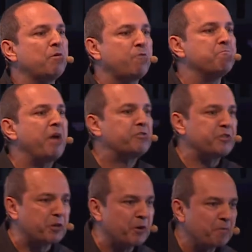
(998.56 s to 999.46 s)
from
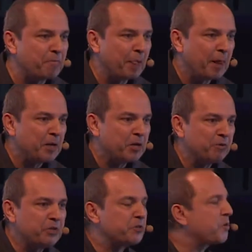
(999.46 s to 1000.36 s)
Mexico,
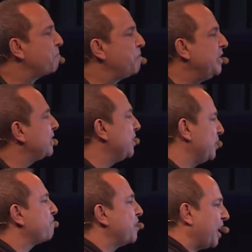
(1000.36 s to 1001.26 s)
which is completely a different